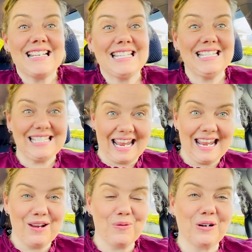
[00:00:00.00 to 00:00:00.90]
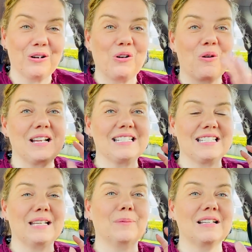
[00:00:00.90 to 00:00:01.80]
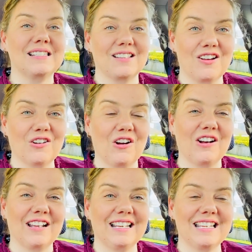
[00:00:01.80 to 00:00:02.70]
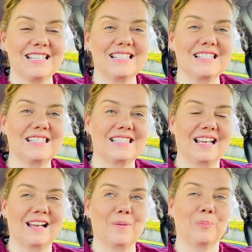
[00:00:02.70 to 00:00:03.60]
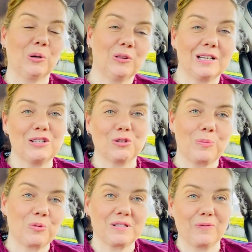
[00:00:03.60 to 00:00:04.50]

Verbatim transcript: today we are going to take my son on his uh, birthday trip with